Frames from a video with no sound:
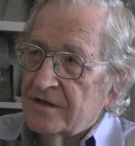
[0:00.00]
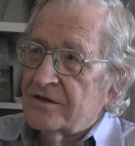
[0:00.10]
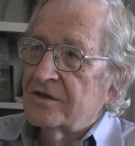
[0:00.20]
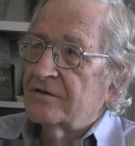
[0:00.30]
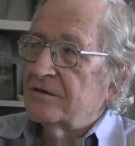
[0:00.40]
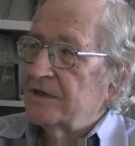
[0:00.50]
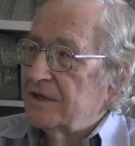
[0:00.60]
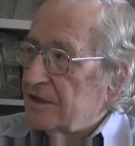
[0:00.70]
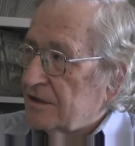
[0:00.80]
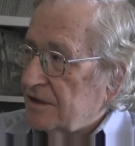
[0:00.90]
So
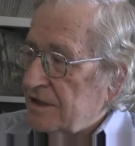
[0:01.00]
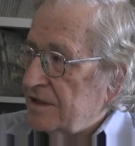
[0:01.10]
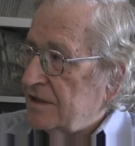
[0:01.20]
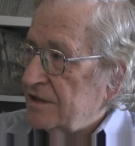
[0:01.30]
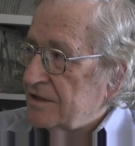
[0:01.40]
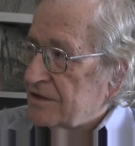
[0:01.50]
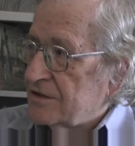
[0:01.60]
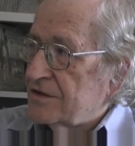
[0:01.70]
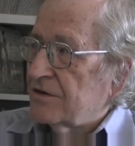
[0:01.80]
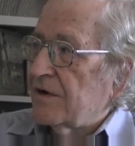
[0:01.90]
in the early
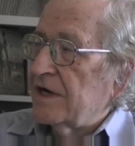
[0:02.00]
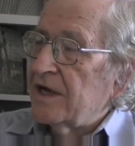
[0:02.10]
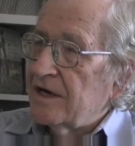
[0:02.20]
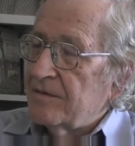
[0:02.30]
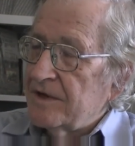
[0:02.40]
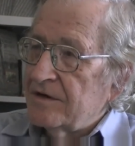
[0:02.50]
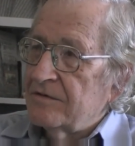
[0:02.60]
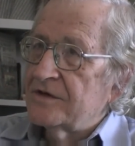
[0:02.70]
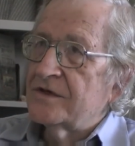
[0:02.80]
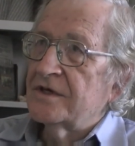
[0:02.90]
years, the great enemy
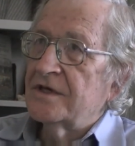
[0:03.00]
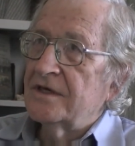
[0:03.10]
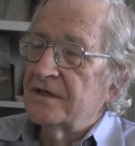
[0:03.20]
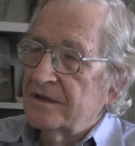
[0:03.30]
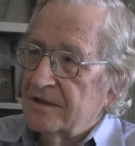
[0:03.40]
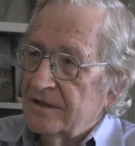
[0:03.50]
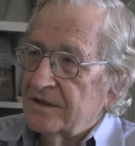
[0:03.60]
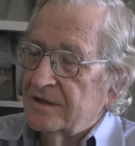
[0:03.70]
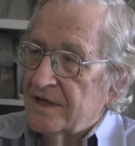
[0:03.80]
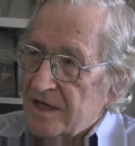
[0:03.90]
was the
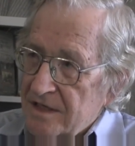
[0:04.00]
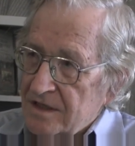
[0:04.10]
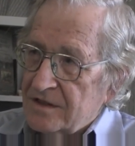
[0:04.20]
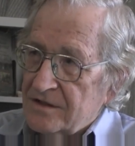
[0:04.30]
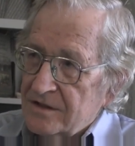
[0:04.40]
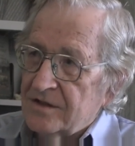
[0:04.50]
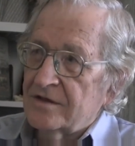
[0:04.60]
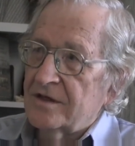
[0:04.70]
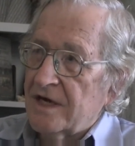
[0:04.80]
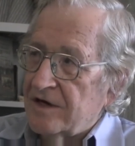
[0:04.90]
Indians,
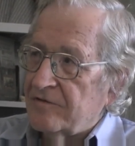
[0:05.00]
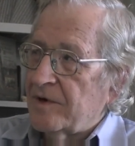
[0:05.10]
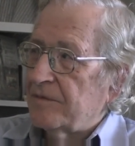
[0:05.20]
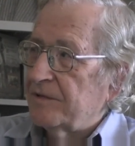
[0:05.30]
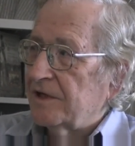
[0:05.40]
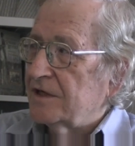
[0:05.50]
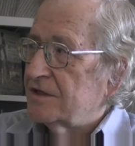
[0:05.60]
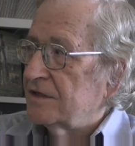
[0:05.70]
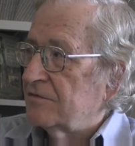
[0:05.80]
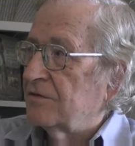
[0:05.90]
the native
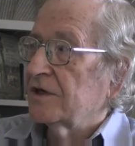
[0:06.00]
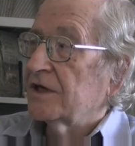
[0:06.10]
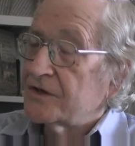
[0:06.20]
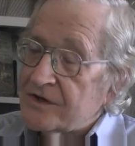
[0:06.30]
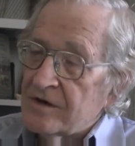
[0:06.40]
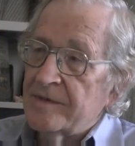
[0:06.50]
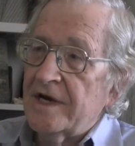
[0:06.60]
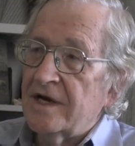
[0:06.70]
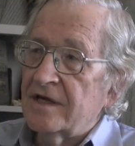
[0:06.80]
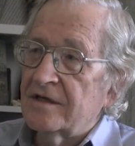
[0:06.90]
population. We're
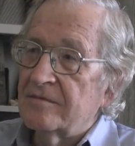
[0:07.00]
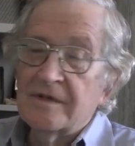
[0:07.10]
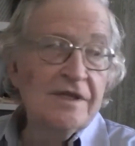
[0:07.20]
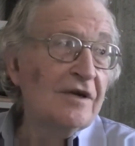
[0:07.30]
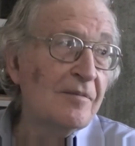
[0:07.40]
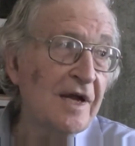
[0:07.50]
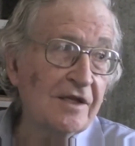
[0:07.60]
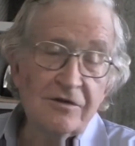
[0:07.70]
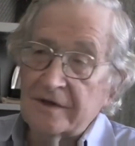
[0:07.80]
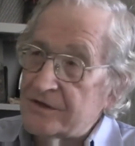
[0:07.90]
exterminating them, but they're
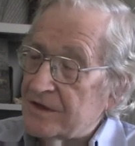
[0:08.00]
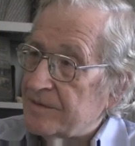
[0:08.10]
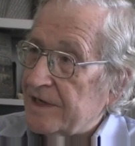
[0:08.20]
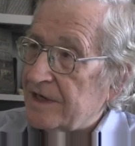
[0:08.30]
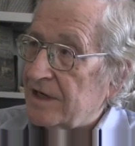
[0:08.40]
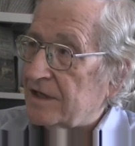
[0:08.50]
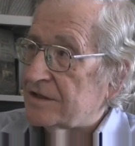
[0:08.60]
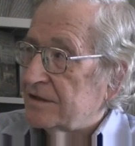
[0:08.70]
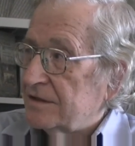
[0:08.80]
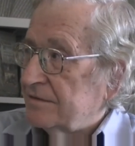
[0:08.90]
about to exterminate
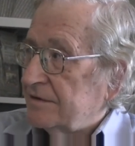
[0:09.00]
us.